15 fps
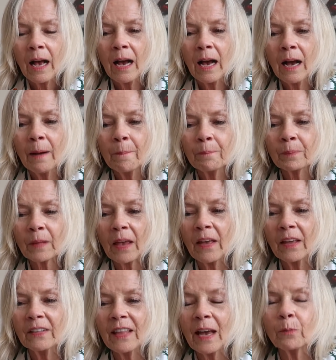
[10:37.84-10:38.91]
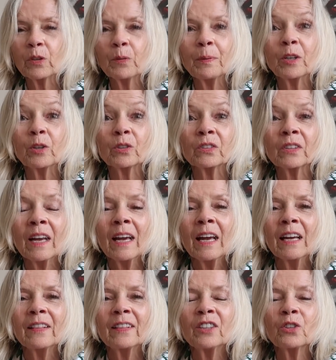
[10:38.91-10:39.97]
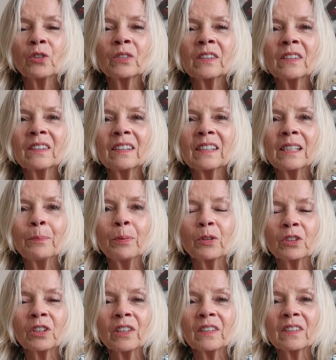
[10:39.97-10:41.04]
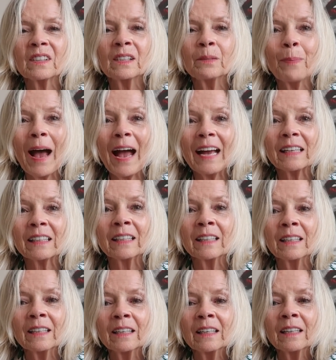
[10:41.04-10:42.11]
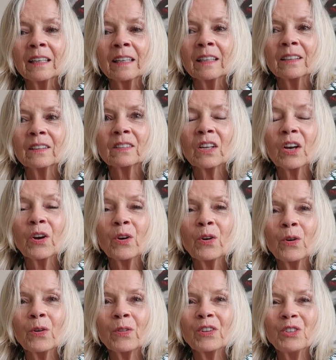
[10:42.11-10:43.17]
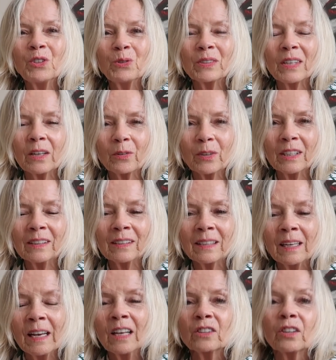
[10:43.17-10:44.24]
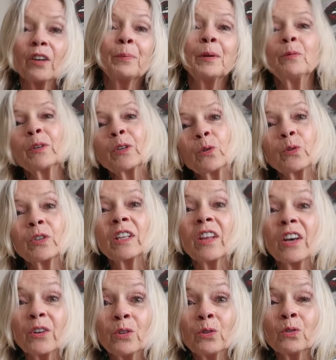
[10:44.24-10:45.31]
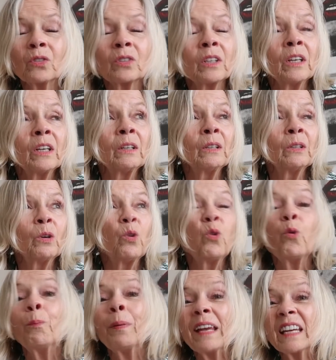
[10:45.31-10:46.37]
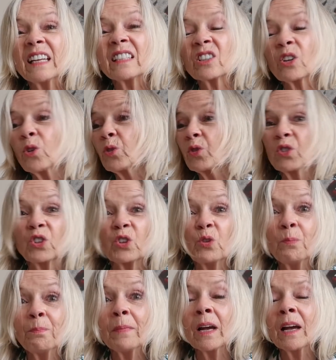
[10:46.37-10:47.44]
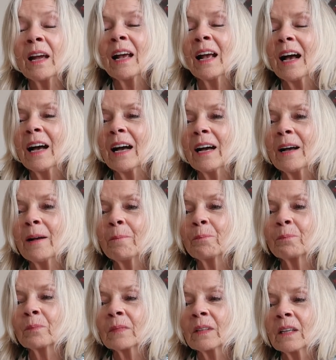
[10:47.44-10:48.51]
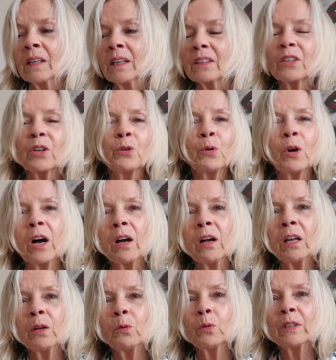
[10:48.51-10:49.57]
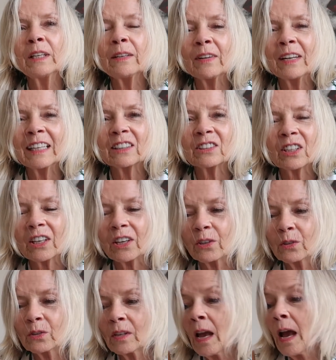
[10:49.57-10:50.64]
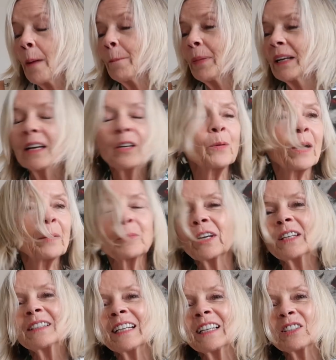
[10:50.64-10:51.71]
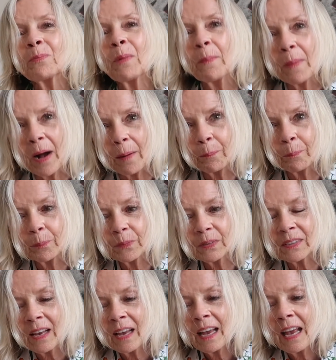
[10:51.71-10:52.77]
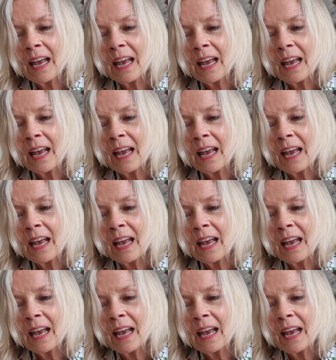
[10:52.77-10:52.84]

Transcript: um, and that was because the Dogs and the City podcast is back, so the new series, so I've been recording those, albeit on Zoom, um, so I will leave a link to those. But anyway, I'm going down to my mum's